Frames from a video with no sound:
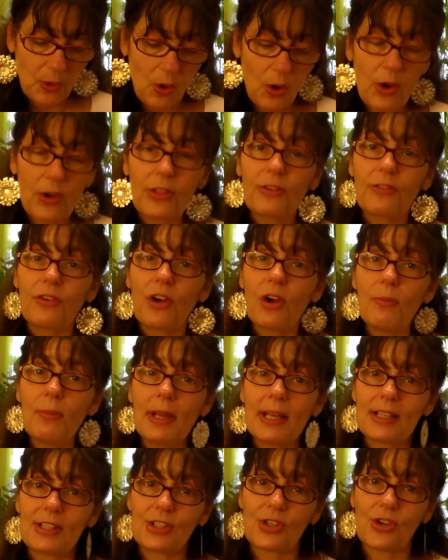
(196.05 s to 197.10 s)
are the
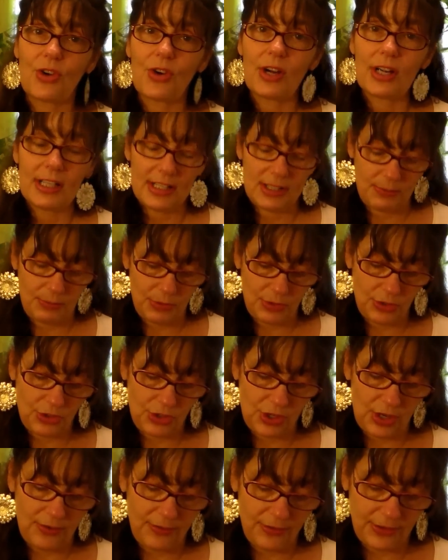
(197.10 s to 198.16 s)
romance cards, and I'm going to
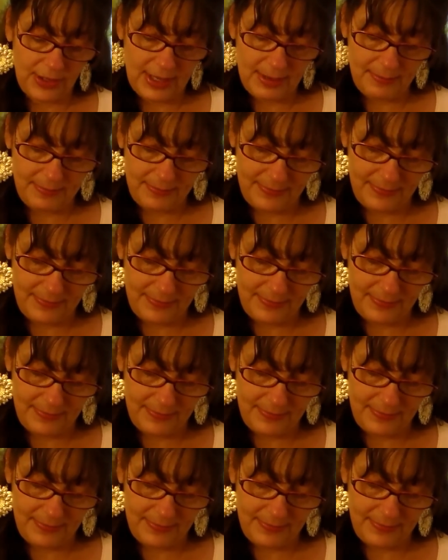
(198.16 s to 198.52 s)
shuffle them.